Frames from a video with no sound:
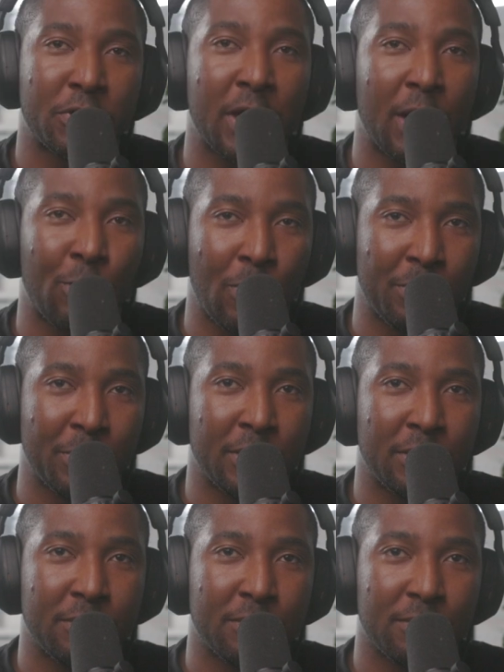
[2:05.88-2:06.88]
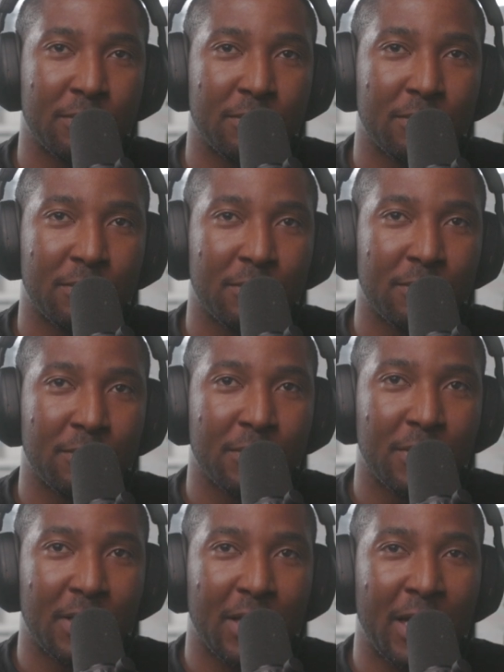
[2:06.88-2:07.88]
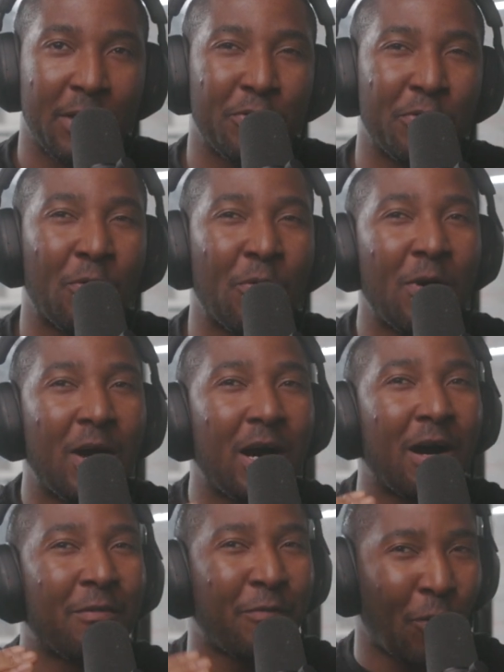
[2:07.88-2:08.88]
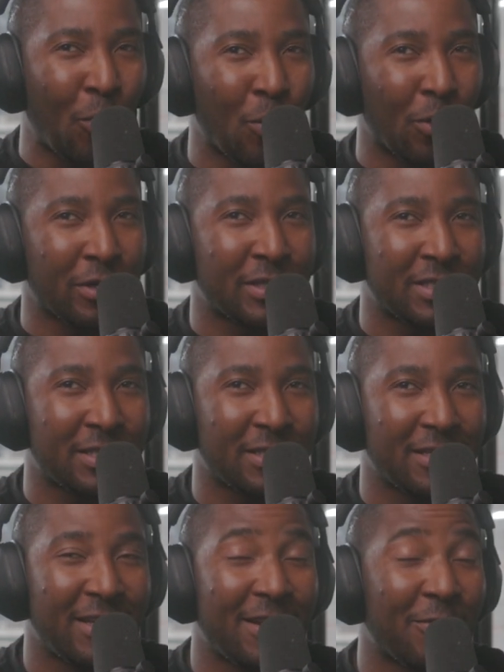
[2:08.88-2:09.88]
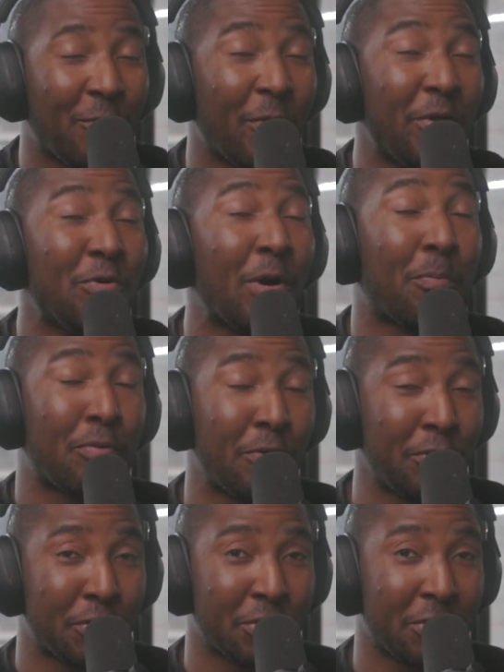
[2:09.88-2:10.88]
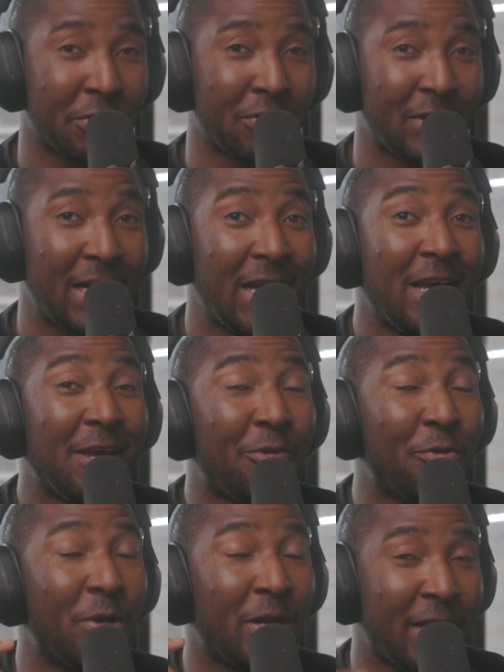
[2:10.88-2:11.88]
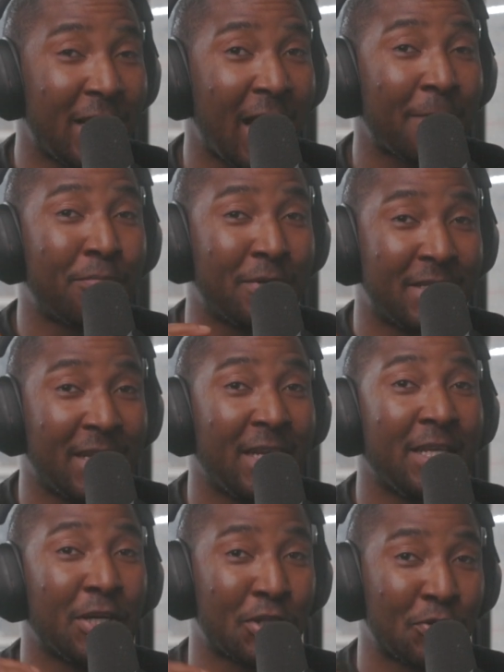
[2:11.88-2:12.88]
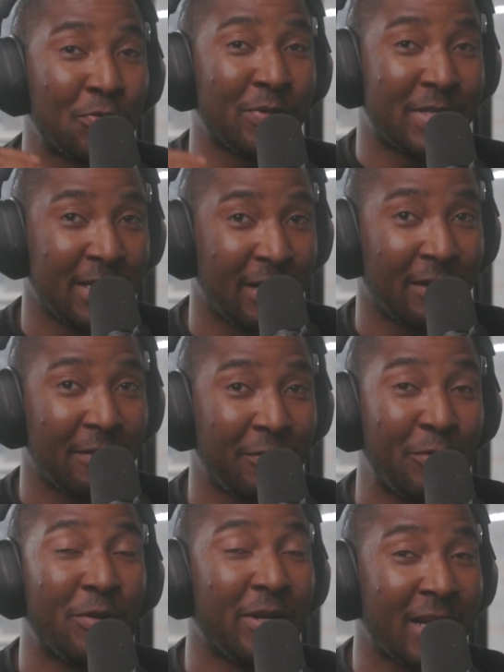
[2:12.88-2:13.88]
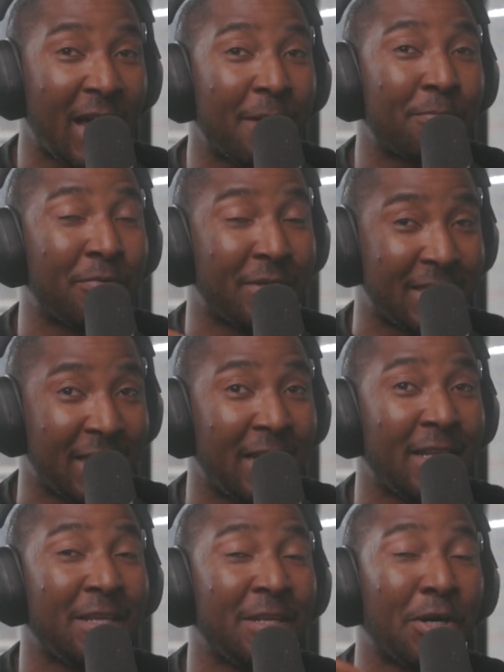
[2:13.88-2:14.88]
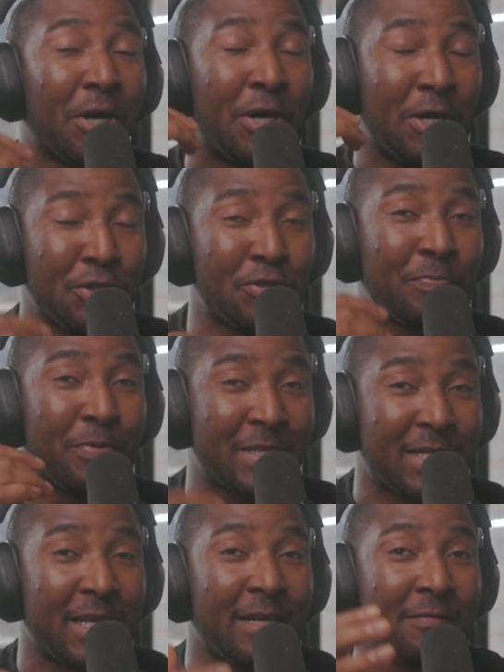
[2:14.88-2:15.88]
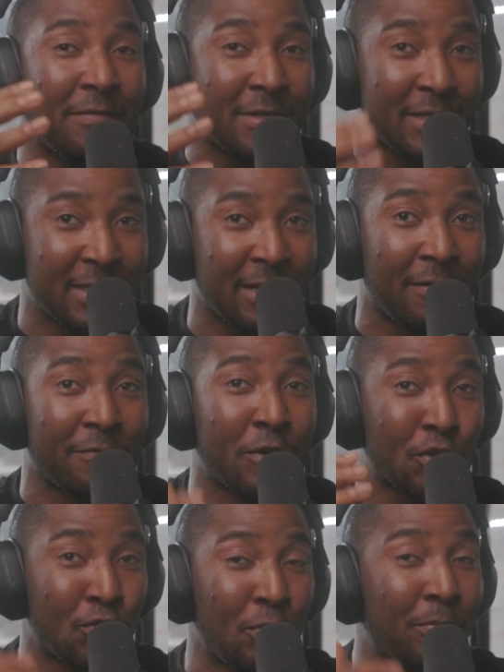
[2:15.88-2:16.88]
that woman. And of course, when you approach her, you did not present your true self. You did not present 100% of yourself, your true